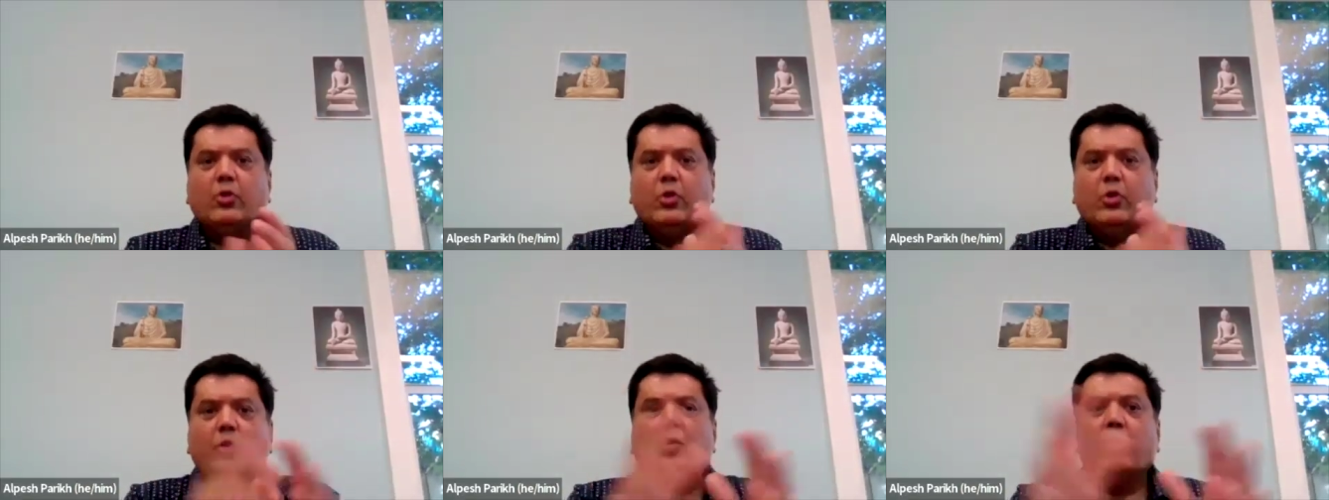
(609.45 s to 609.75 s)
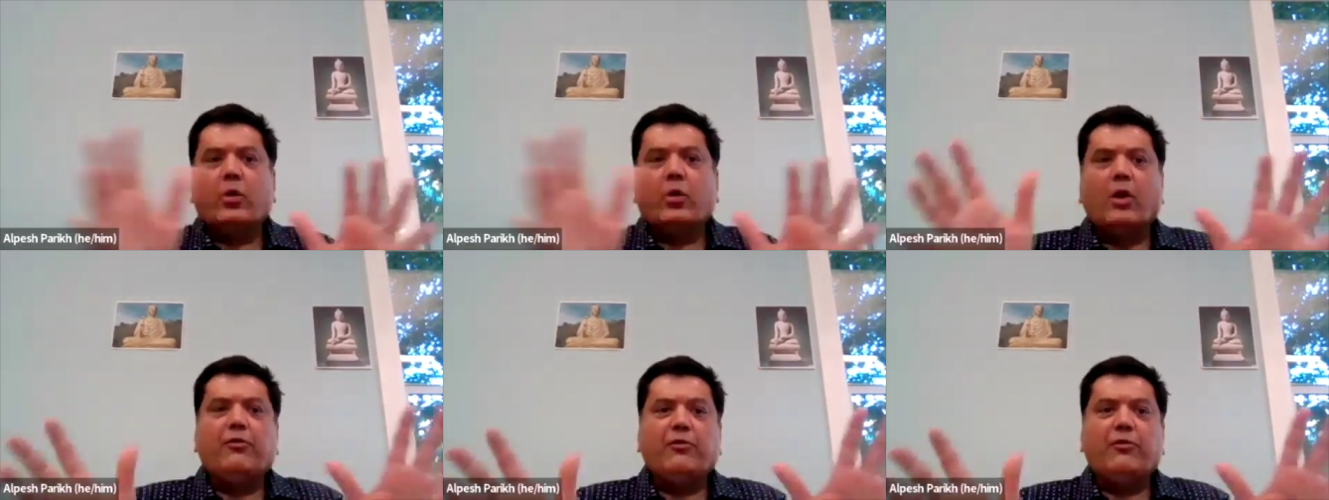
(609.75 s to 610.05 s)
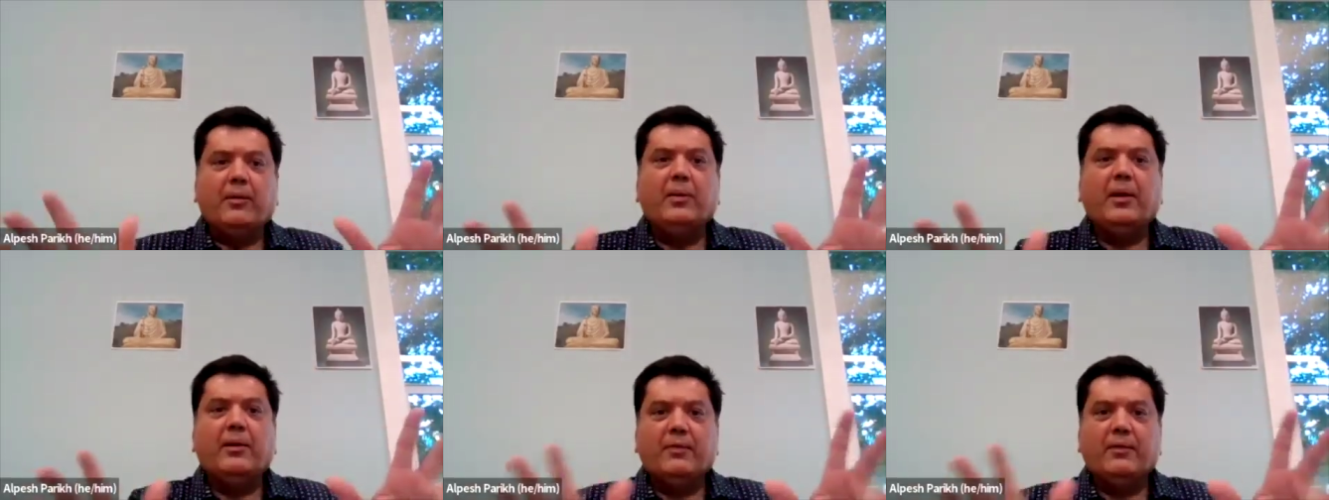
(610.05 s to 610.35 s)
So you're
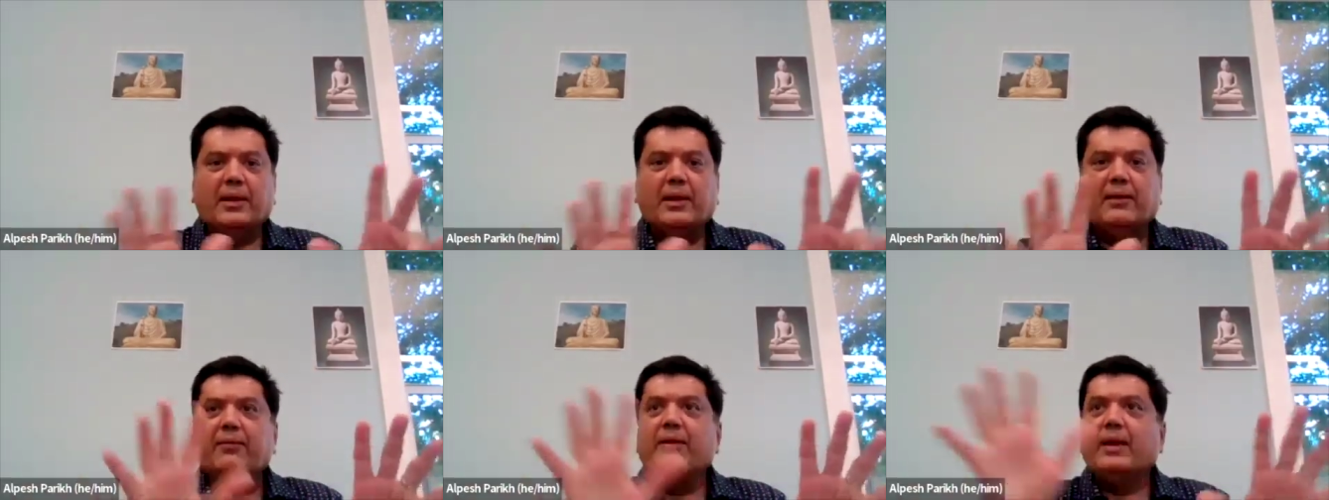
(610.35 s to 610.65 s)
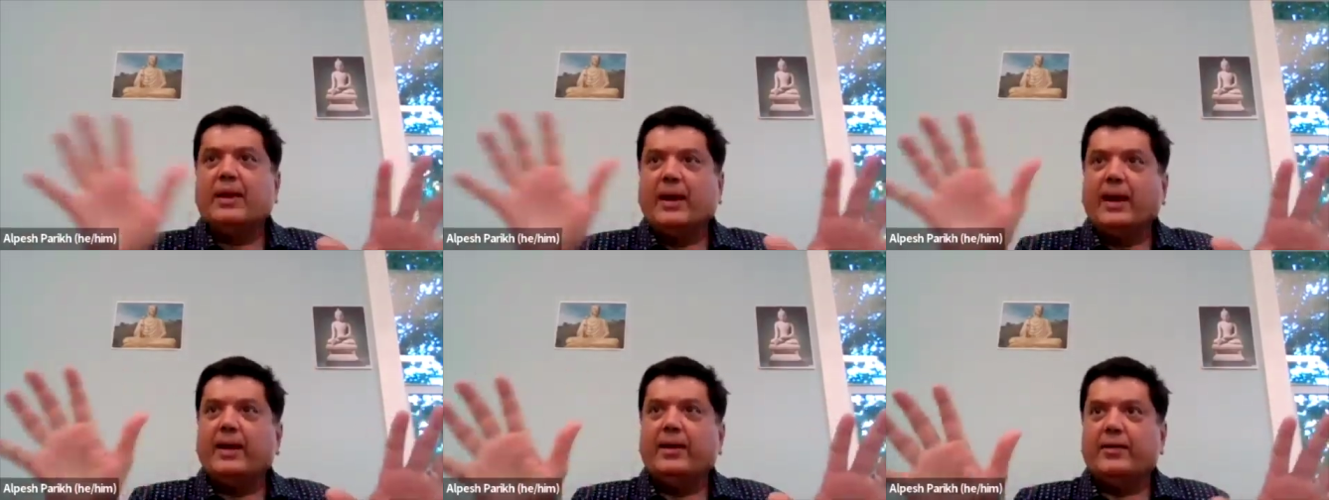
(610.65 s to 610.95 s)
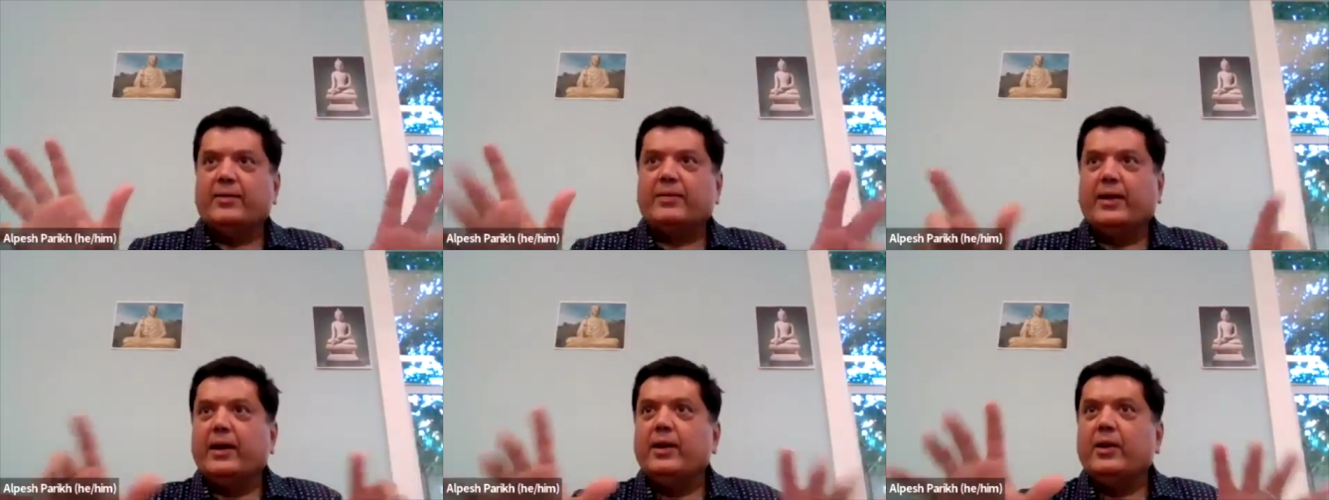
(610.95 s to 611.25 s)
all familiar with loving
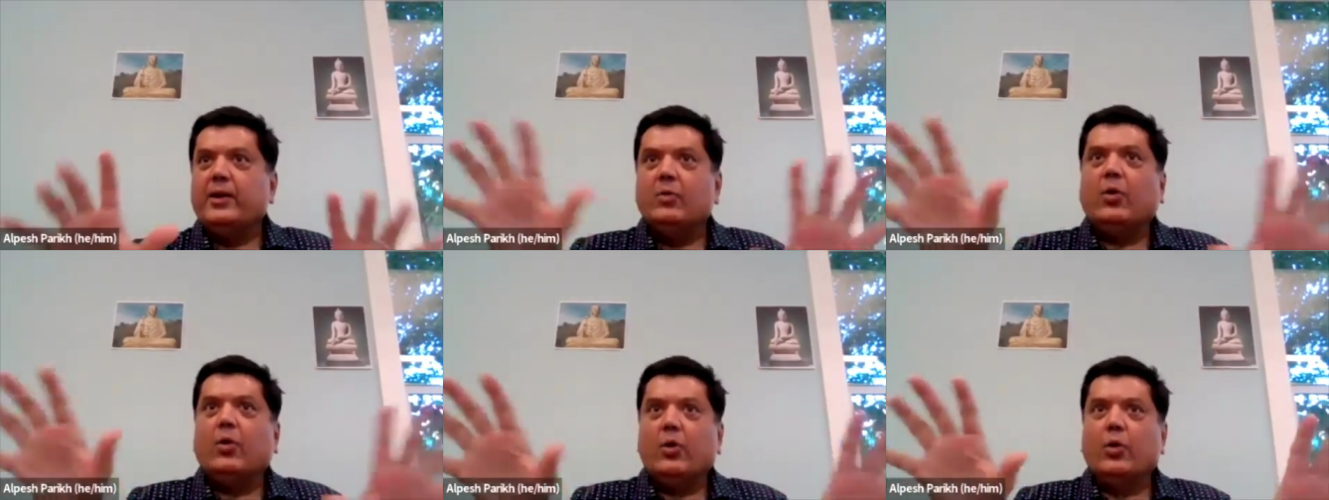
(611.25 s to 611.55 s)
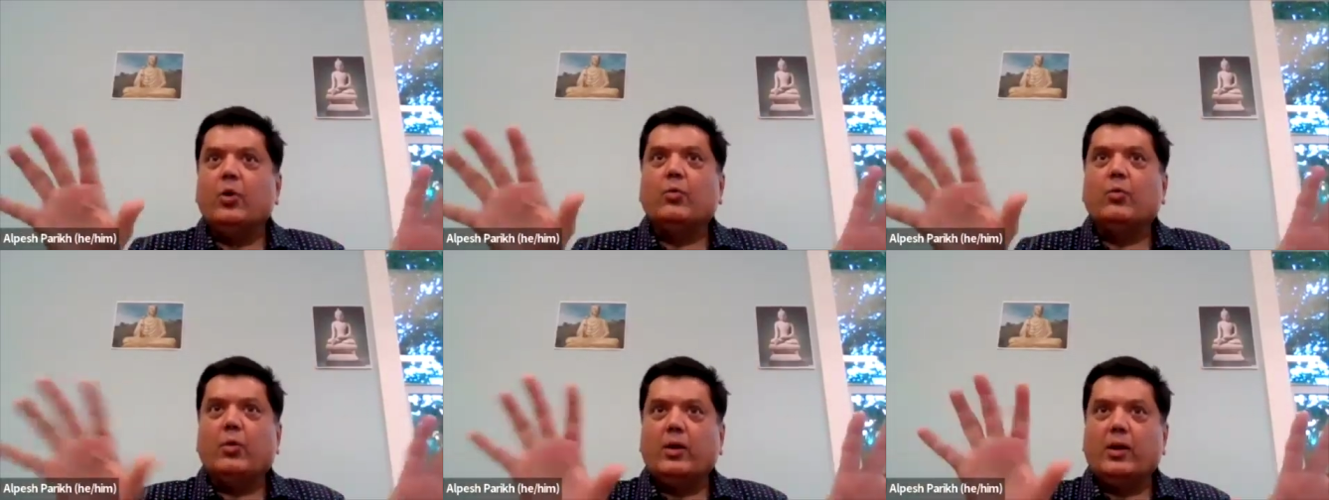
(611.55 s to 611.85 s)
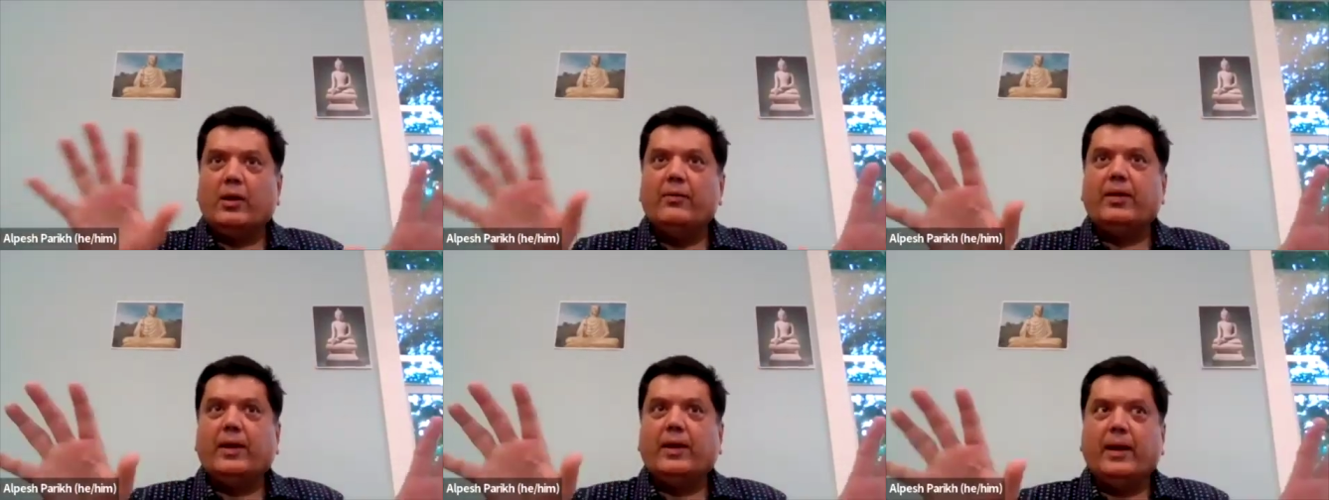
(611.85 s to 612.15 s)
kindness, right? You all know
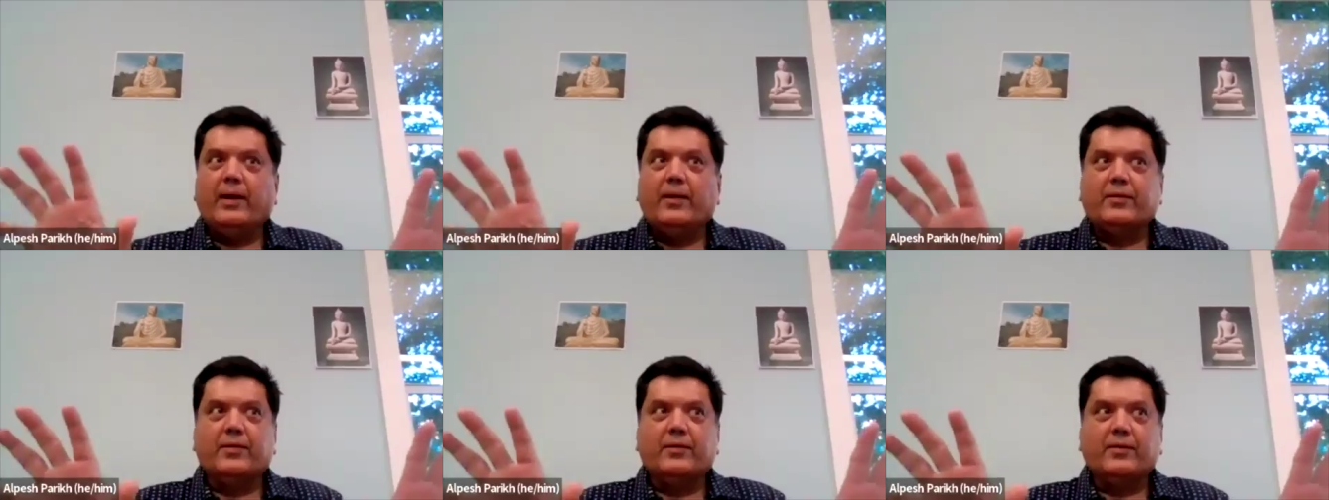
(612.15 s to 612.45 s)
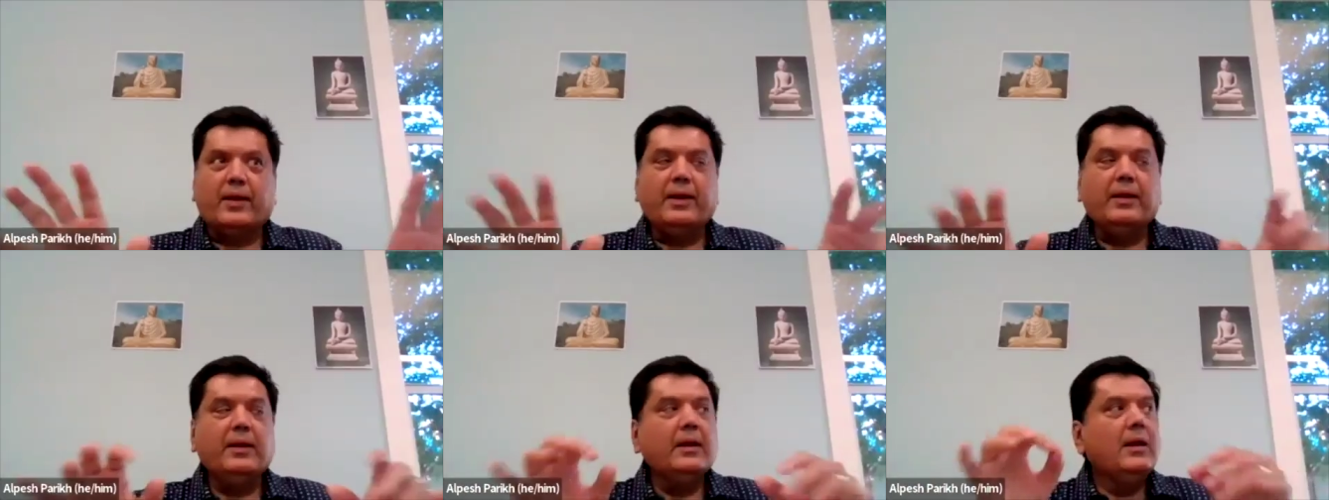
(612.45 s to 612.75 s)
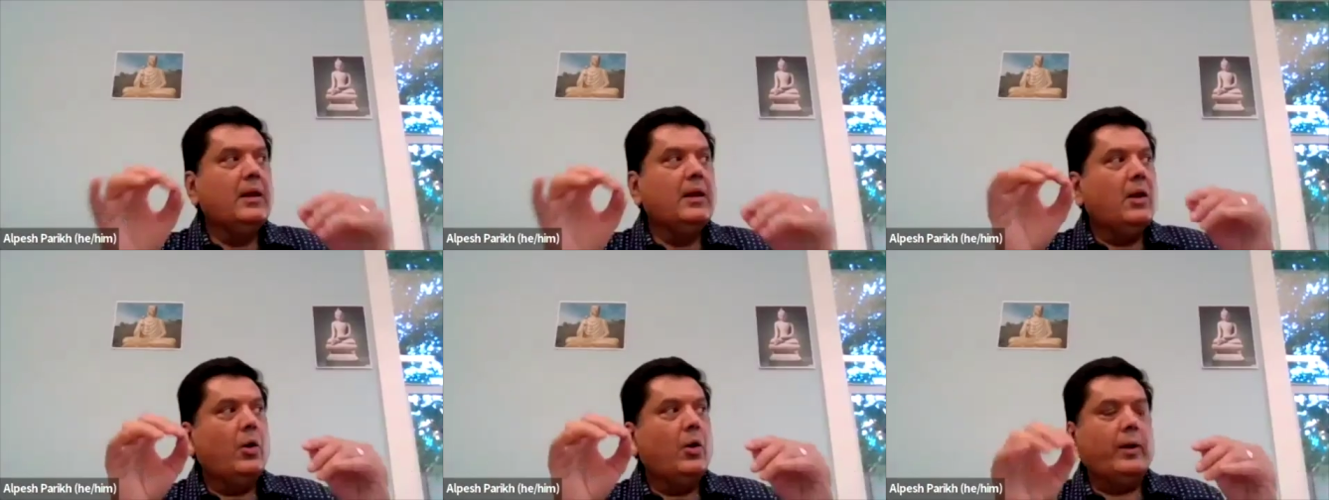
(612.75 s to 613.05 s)
what loving kindness is, right?